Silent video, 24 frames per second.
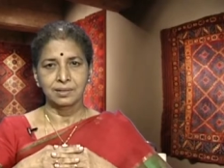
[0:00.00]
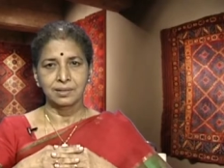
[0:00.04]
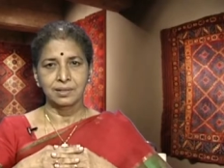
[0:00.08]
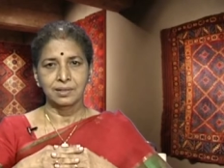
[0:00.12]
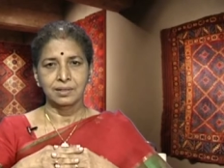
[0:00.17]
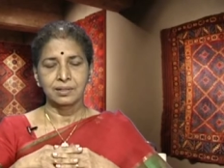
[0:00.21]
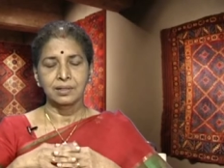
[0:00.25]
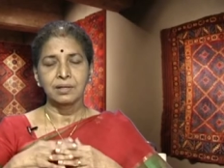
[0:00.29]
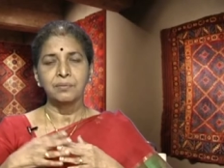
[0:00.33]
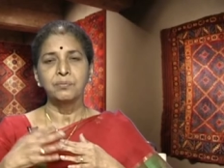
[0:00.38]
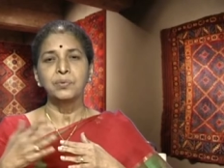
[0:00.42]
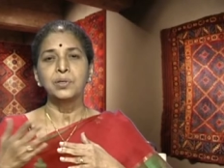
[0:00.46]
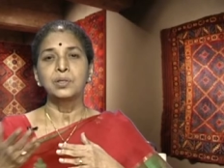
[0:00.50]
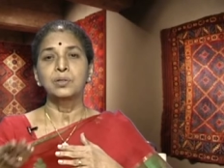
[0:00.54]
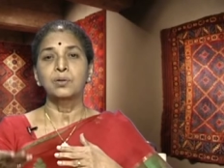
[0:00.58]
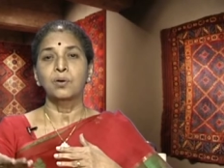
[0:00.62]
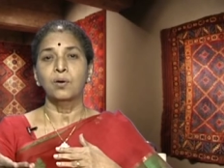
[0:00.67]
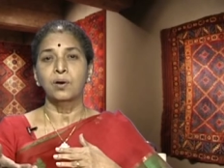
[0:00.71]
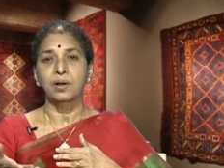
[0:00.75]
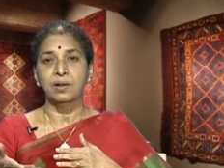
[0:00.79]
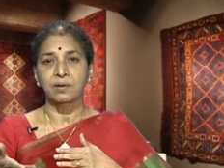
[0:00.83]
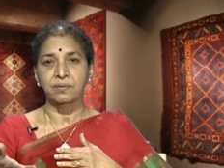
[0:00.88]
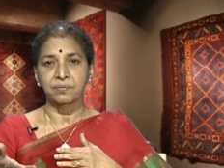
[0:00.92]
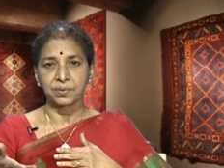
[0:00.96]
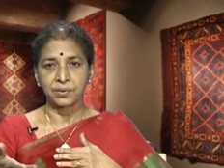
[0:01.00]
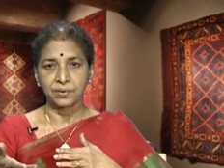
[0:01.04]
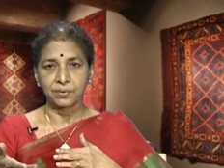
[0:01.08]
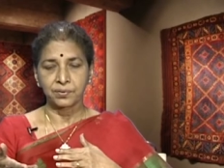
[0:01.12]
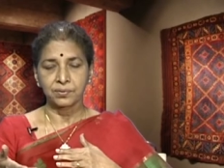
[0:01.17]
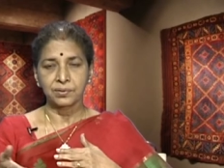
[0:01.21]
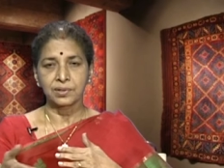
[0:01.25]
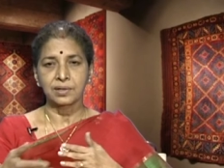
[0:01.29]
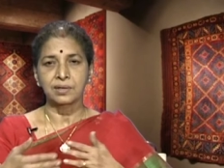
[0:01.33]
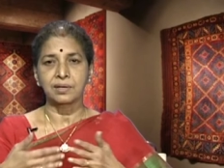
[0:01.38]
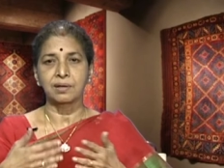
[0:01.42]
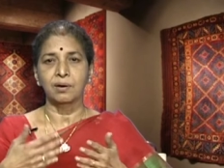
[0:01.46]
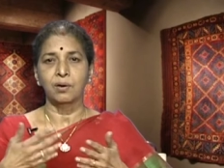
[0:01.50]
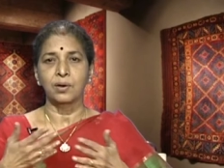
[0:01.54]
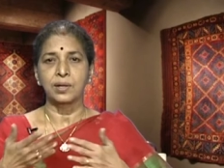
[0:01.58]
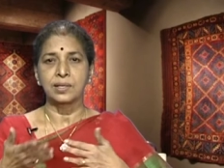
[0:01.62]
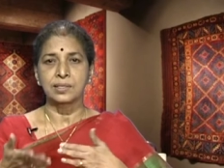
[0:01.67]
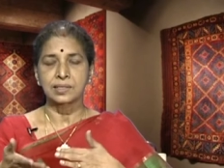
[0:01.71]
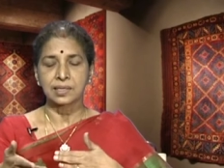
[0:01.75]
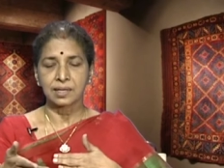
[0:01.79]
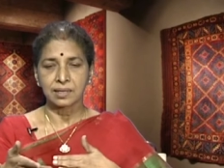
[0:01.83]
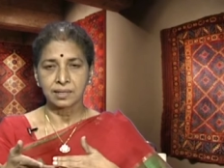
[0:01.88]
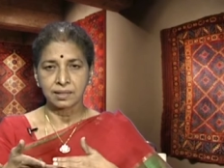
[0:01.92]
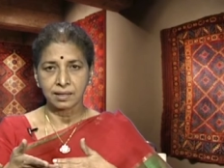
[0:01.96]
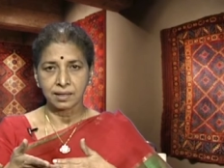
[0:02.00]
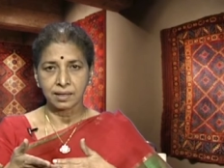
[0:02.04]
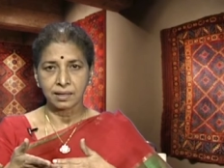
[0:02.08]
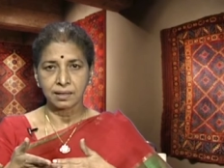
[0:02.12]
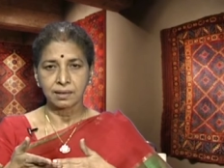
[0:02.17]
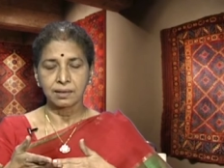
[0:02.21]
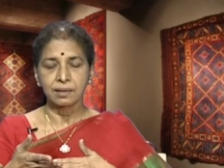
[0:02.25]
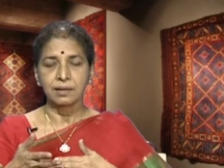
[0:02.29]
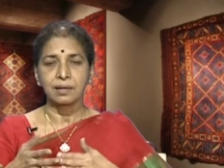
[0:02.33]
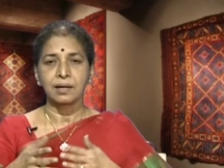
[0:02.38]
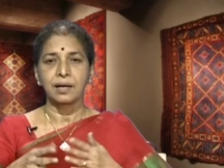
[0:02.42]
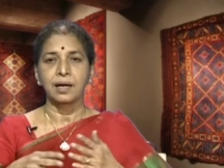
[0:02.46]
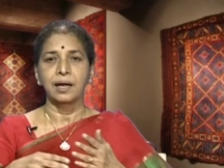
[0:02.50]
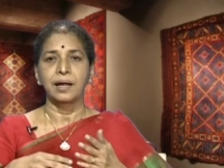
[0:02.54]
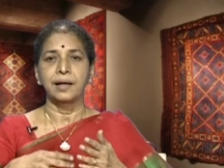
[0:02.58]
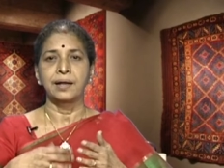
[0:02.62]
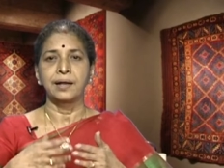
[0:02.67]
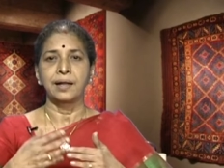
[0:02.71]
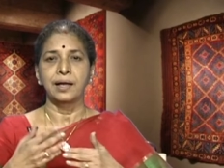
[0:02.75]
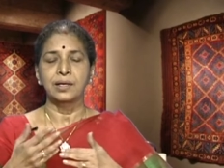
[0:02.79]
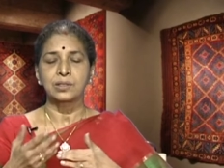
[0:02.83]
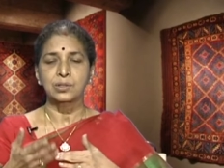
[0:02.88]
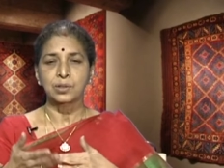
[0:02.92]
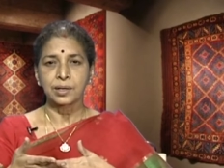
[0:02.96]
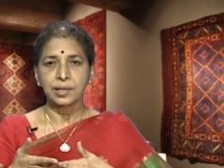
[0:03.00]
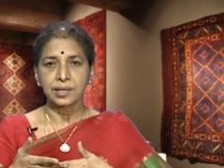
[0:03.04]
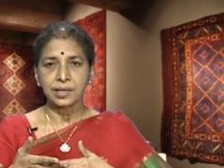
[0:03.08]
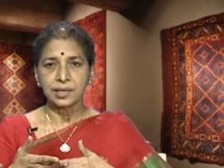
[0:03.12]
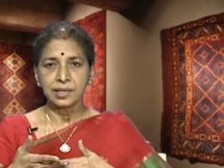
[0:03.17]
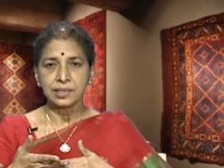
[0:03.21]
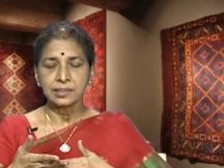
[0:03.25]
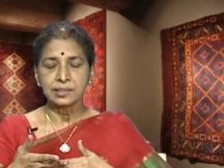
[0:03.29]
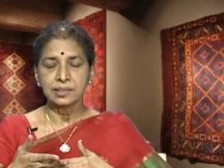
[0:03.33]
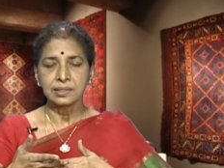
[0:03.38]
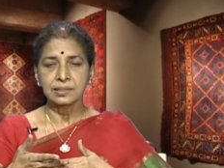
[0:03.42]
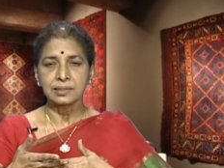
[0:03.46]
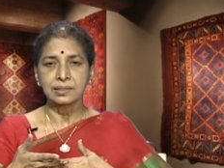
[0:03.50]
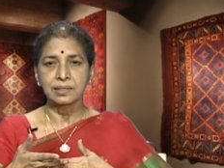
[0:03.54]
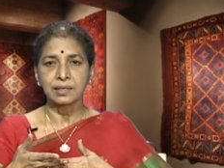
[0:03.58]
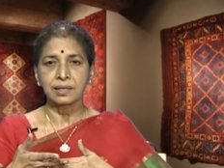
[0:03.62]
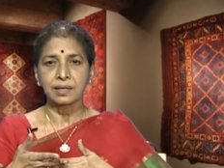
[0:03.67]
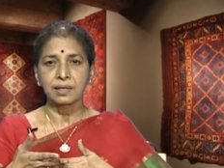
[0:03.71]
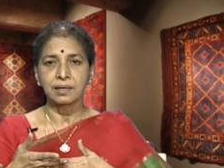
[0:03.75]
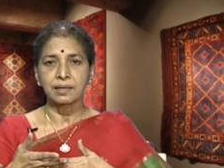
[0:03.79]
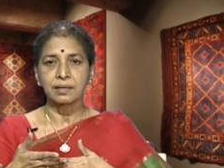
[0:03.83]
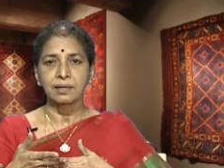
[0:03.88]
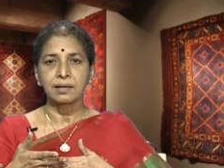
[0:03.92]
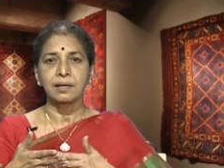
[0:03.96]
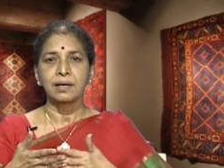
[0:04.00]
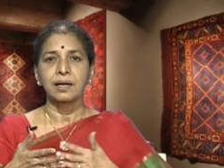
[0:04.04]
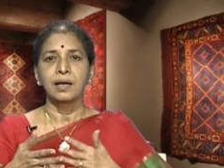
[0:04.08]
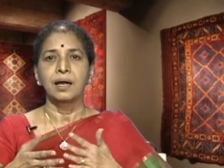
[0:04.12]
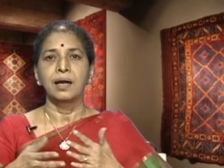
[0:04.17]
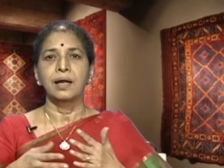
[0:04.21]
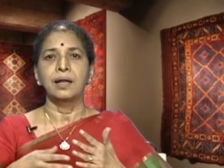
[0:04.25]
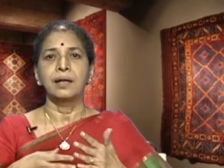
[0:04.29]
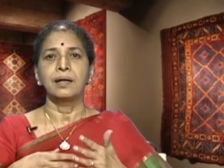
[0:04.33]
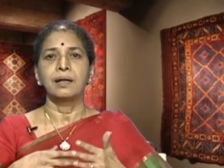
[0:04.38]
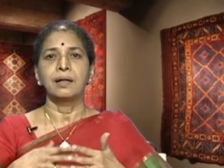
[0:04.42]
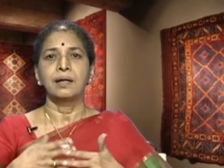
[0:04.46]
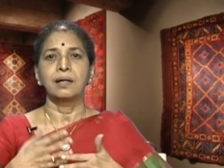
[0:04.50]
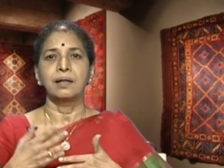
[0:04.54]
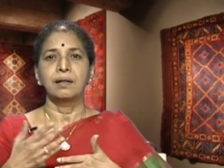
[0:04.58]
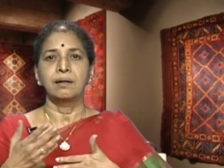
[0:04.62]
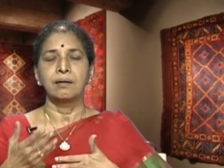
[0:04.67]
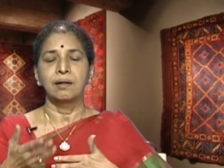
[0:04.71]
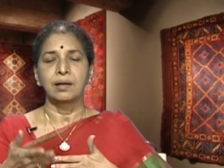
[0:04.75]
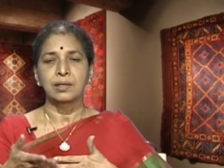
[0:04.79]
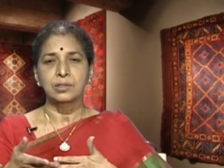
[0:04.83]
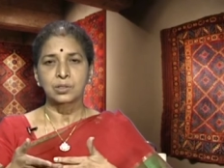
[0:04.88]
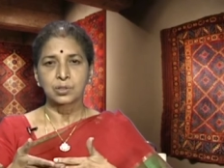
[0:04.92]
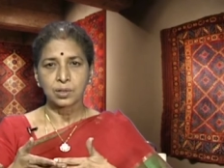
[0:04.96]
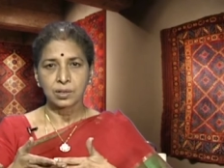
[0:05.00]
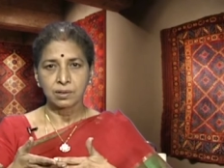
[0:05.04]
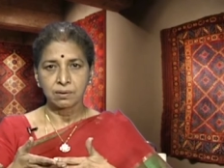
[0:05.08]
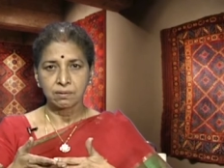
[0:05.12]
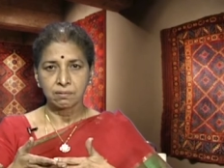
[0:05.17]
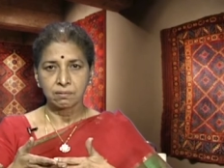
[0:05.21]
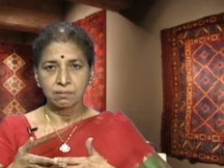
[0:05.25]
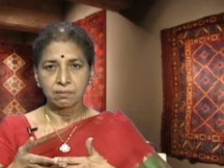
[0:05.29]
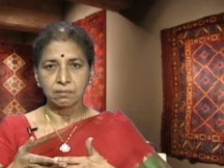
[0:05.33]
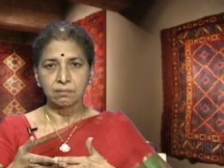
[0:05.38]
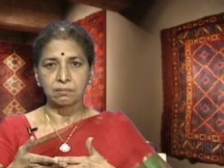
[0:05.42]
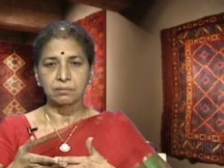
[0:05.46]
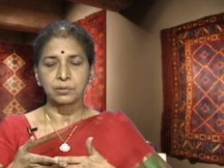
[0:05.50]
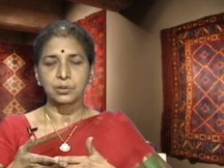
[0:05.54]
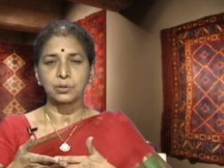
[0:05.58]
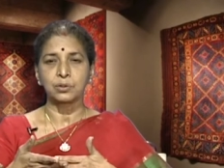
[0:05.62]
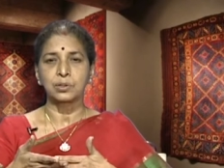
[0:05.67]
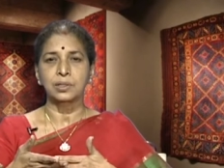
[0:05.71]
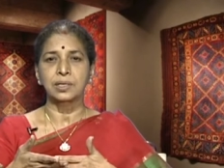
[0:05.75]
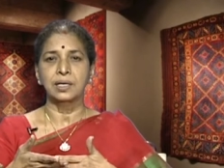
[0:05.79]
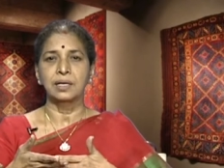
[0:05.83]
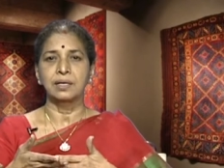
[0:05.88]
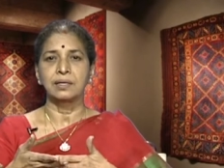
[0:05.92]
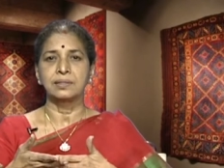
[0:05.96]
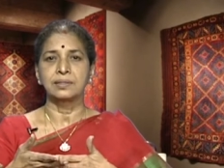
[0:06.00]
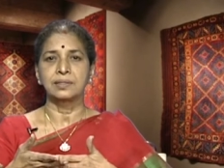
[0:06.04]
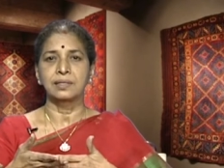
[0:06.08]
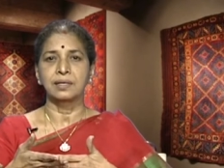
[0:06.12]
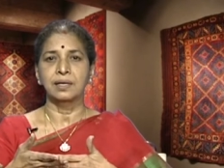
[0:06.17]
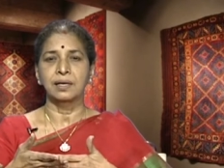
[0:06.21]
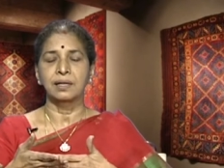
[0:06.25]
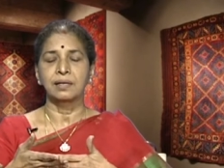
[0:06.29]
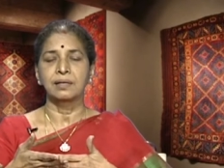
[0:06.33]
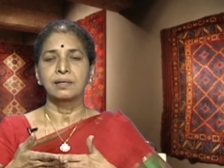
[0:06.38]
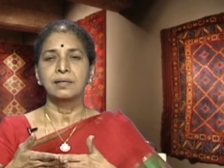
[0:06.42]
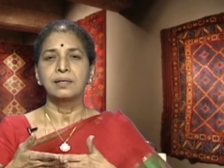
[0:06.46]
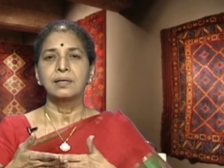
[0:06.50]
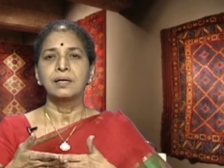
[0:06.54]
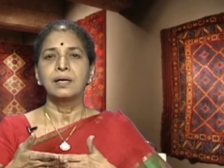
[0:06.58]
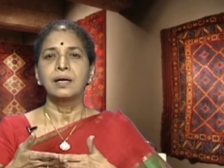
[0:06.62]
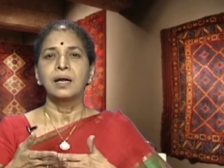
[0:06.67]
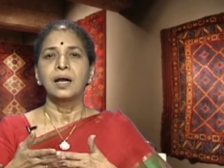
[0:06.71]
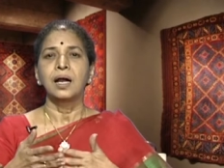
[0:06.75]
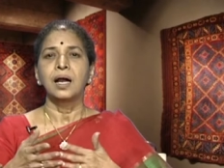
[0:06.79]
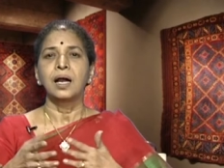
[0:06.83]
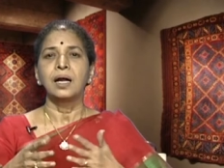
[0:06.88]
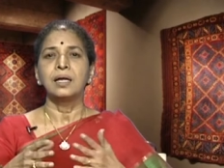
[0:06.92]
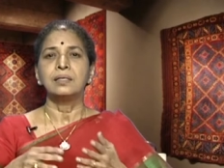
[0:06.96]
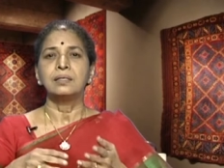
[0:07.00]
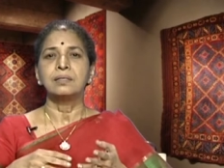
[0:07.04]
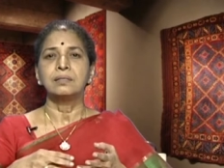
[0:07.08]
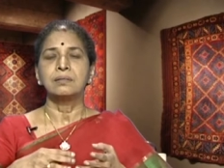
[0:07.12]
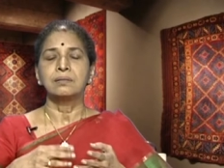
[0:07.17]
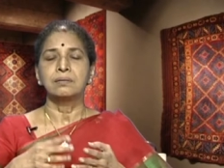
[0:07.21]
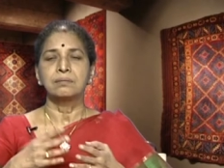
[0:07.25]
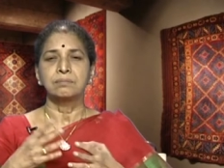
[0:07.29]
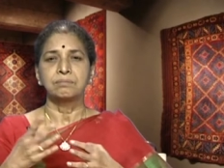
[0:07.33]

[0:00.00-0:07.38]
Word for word: Then we thought of you know that oils are there and natural grease is there and uh, natural cuticle is there and uh,